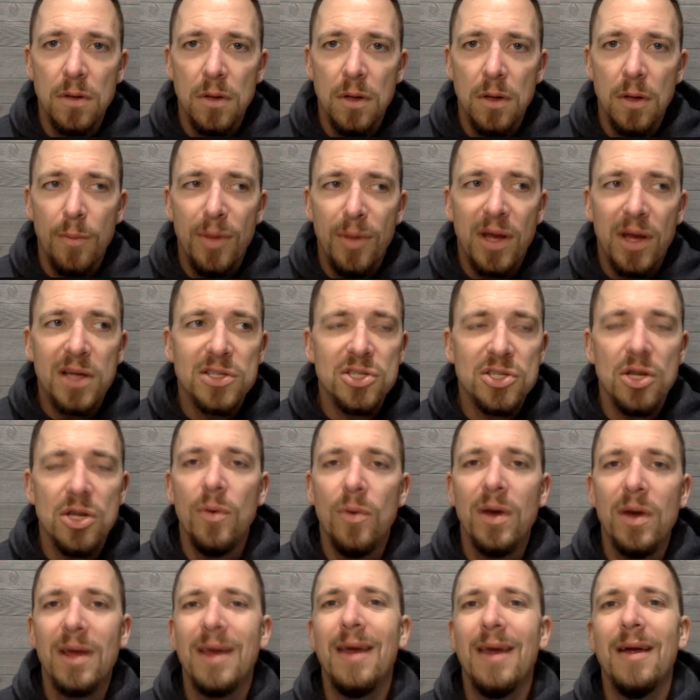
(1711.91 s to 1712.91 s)
because no
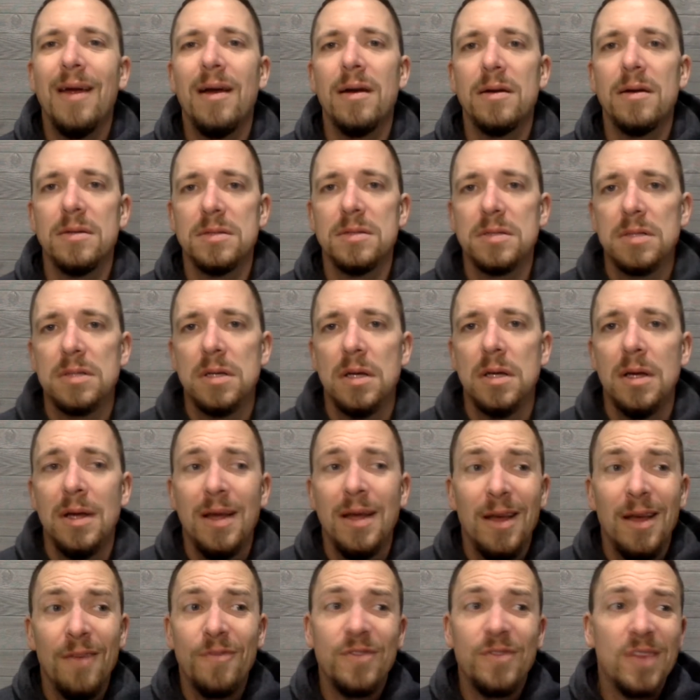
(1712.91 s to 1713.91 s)
one cares.
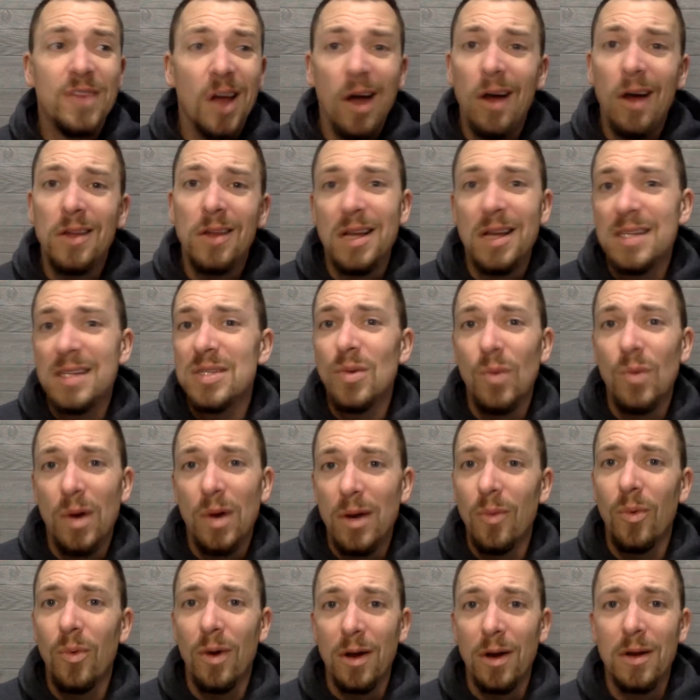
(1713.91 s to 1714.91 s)
If Doug doesn't want
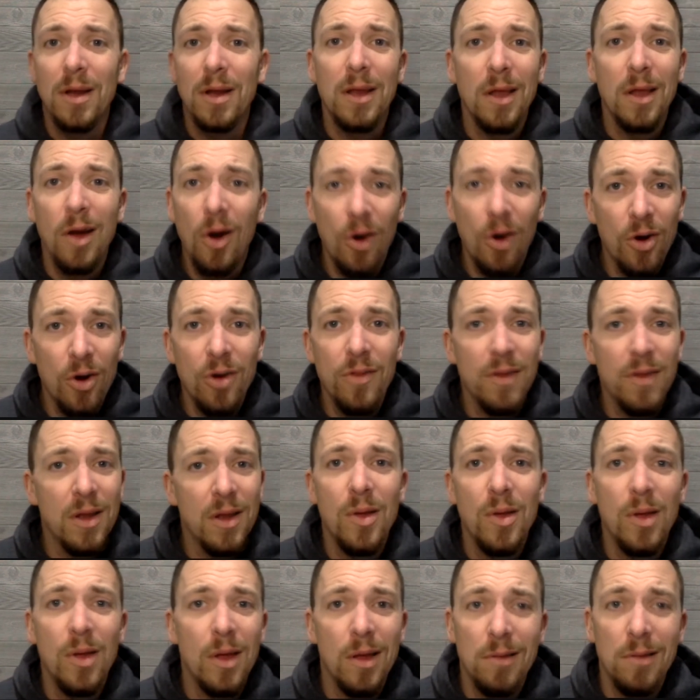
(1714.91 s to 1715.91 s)
to work any harder than
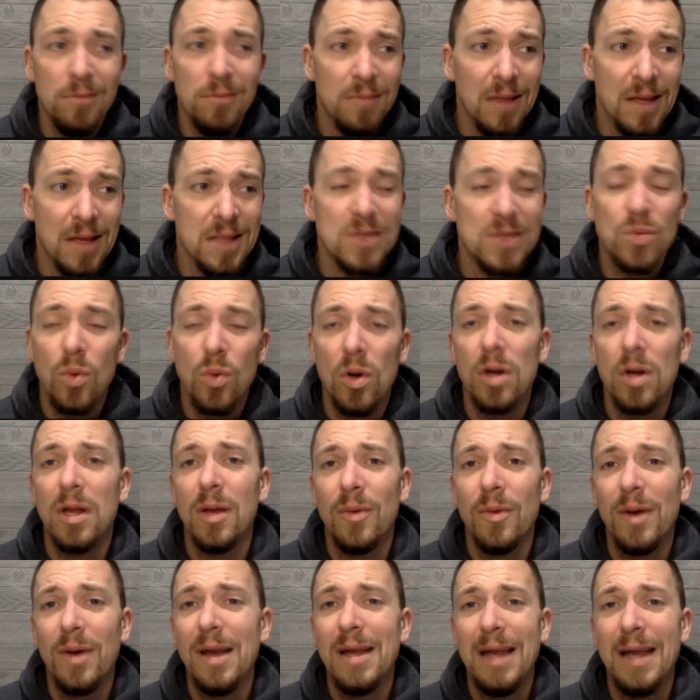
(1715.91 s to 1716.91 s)
he is working
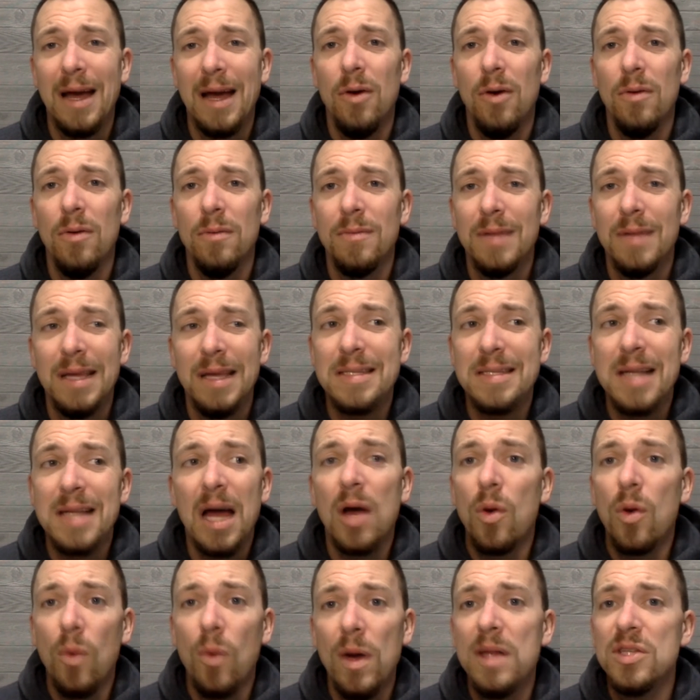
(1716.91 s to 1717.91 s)
right now, he's
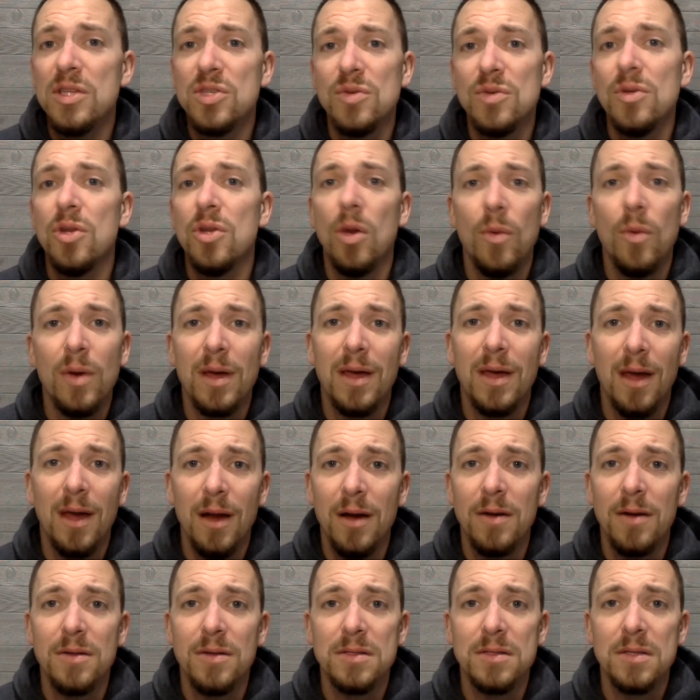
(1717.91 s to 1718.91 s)
not going to and no one
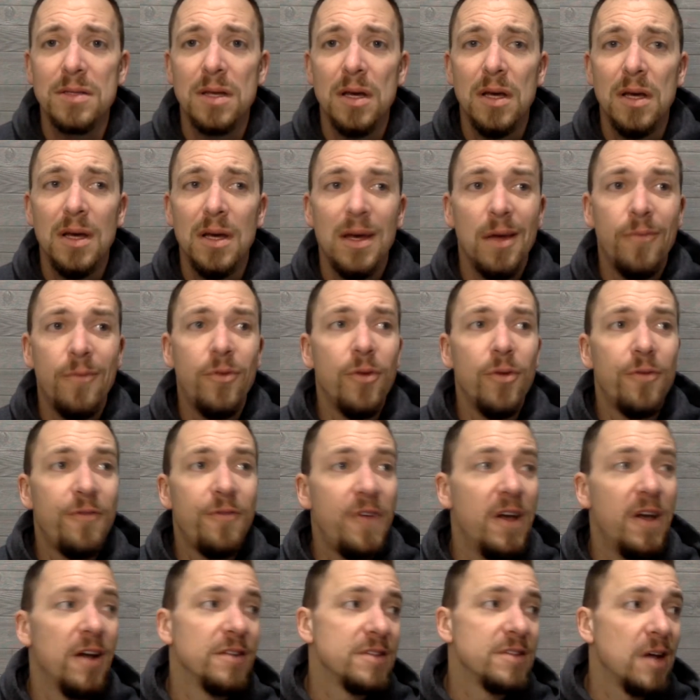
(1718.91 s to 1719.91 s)
cares. If you
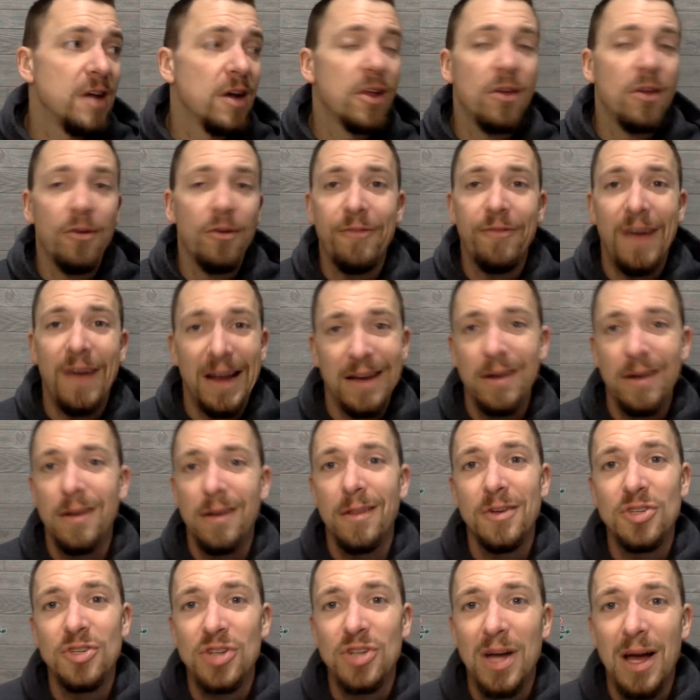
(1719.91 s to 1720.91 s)
fail, Doug, you'll find
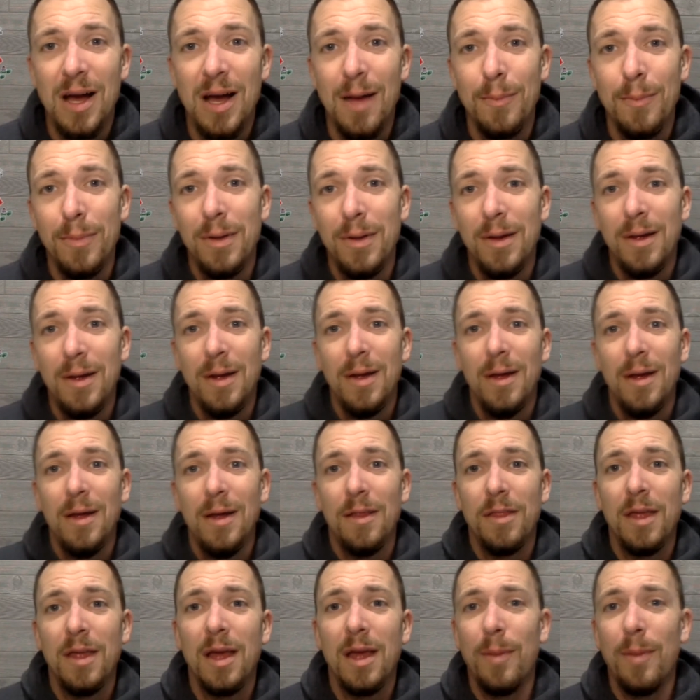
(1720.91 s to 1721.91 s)
another job.
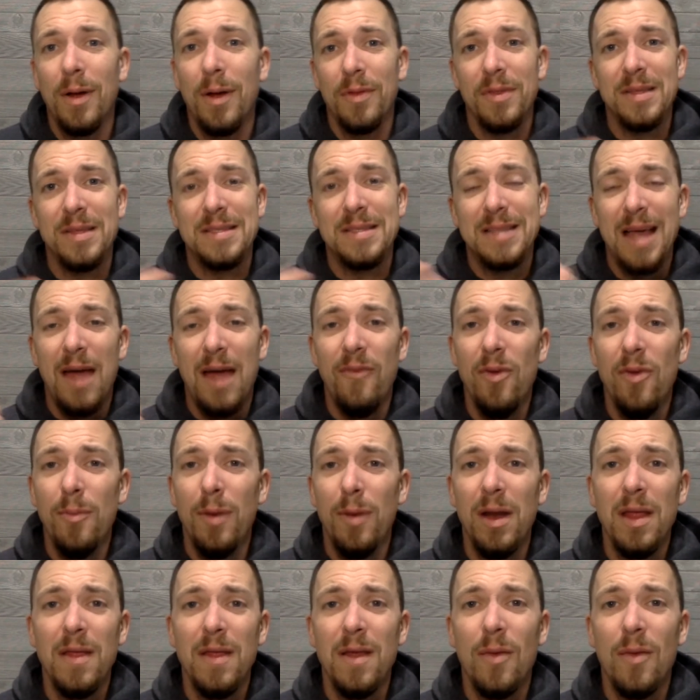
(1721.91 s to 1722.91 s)
Think about this.
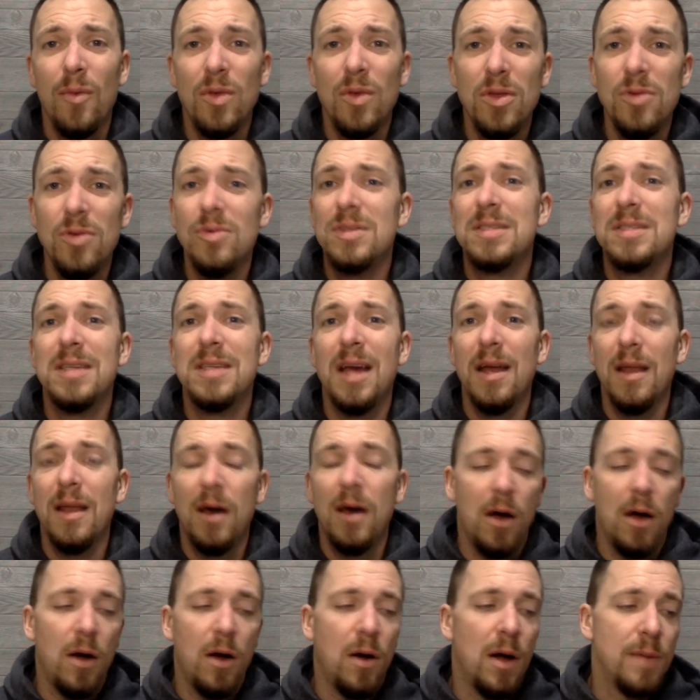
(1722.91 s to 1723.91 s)
Everybody that when you said,
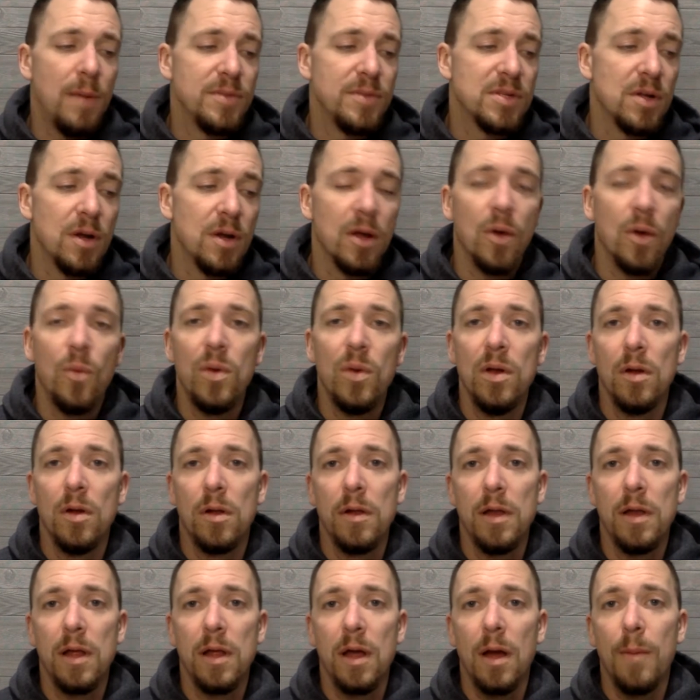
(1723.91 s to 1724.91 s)
oh, I'm starting a window
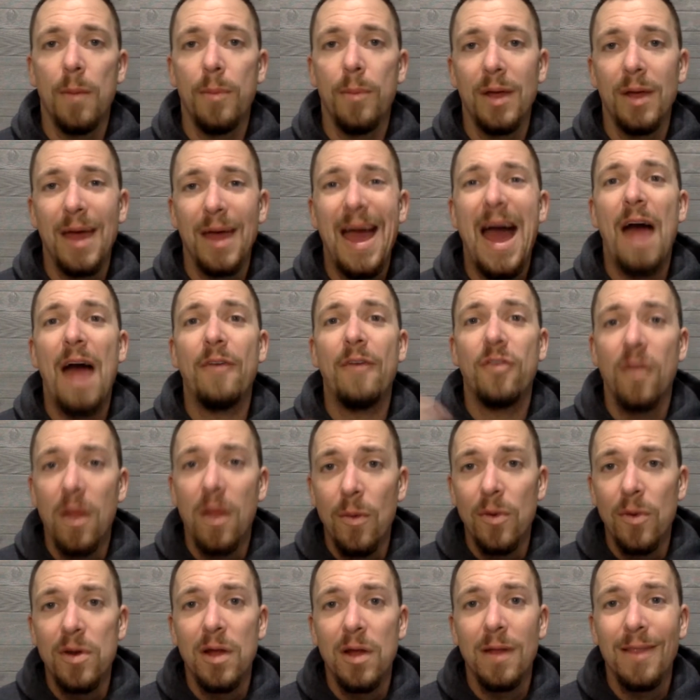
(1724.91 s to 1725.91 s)
cleaning company, after they
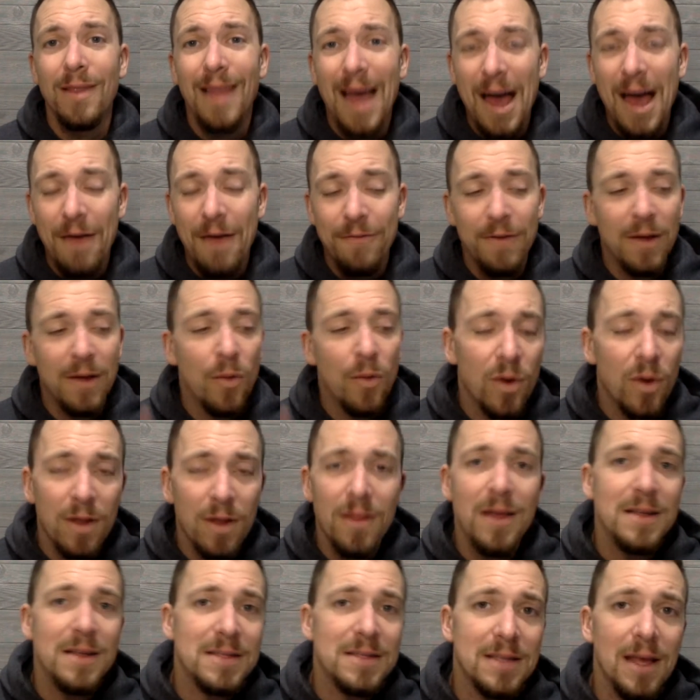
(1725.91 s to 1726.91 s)
were done laughing, what did
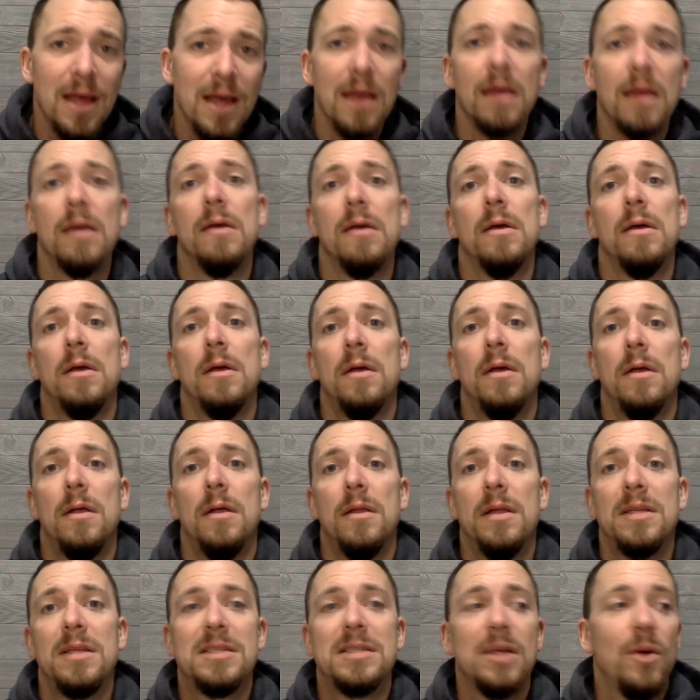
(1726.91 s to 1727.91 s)
they say?
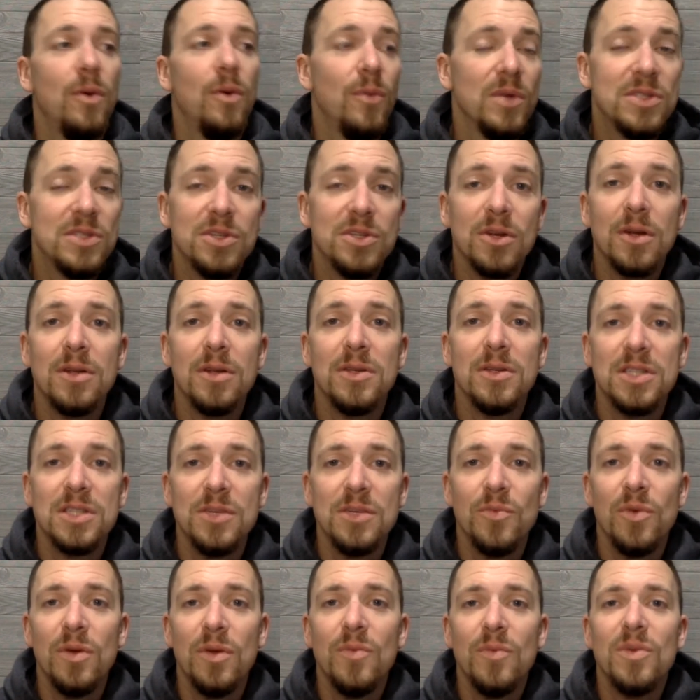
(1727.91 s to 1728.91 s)
They said, well, what's your
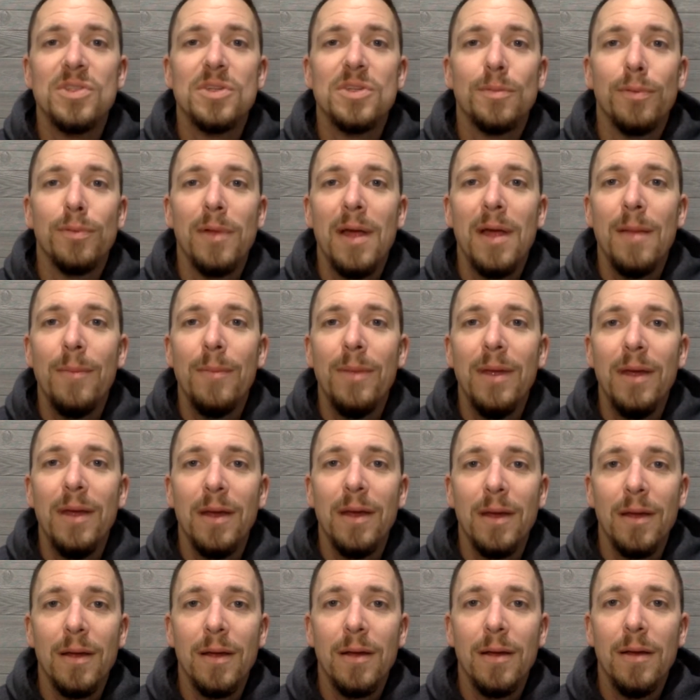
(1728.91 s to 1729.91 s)
what's your plan
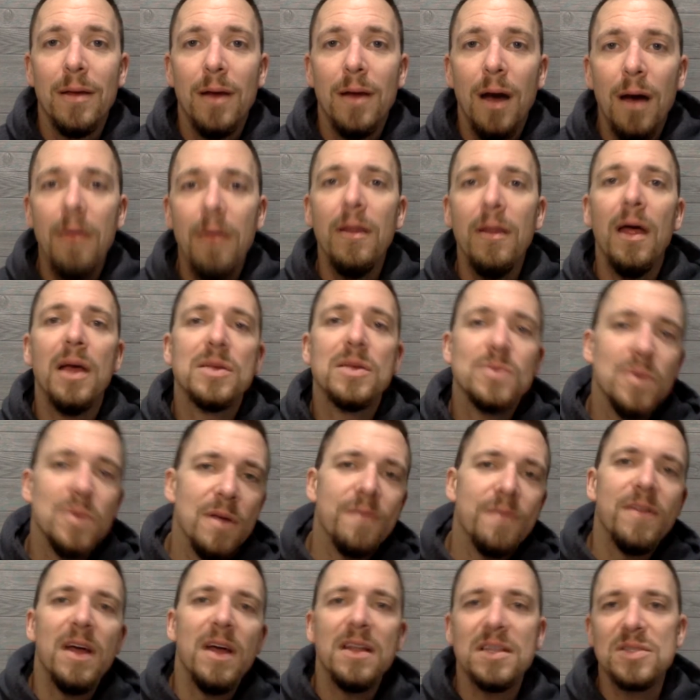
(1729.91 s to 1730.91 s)
B? Oh, nice. Well,
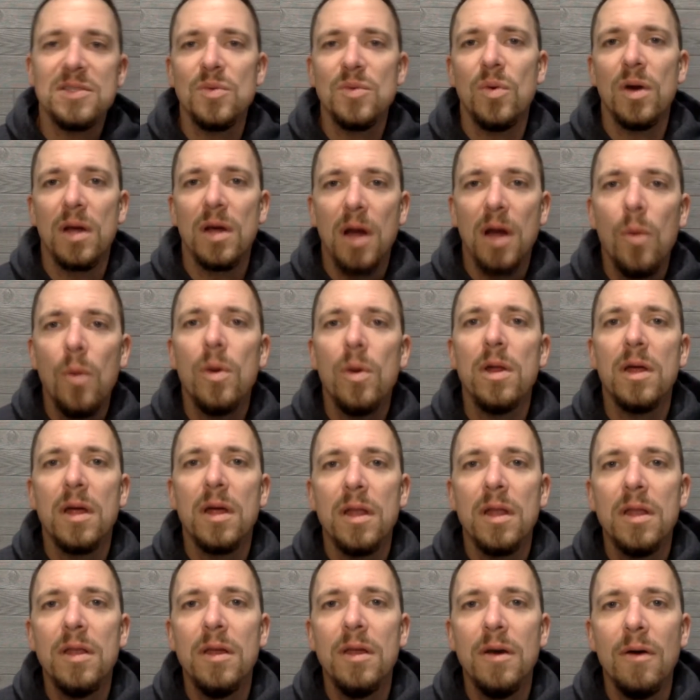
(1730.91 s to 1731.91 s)
if that doesn't work out, what are you
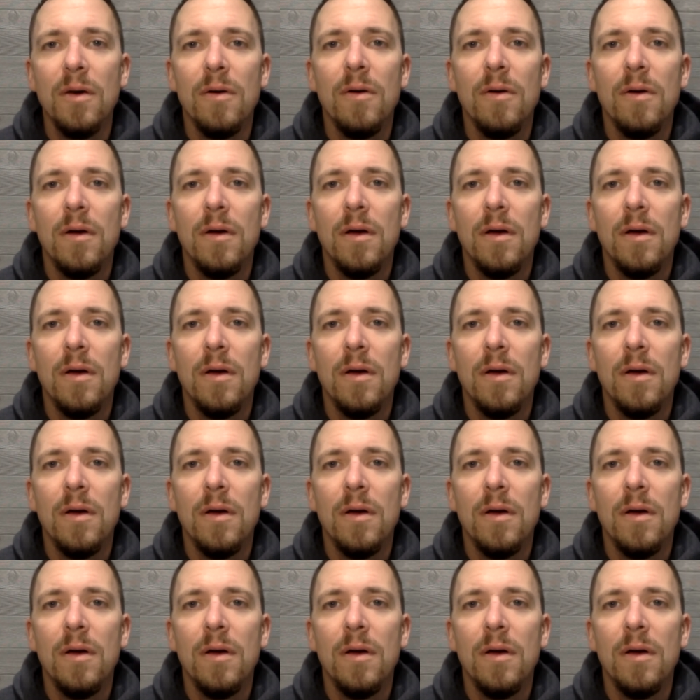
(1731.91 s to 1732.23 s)
going to do?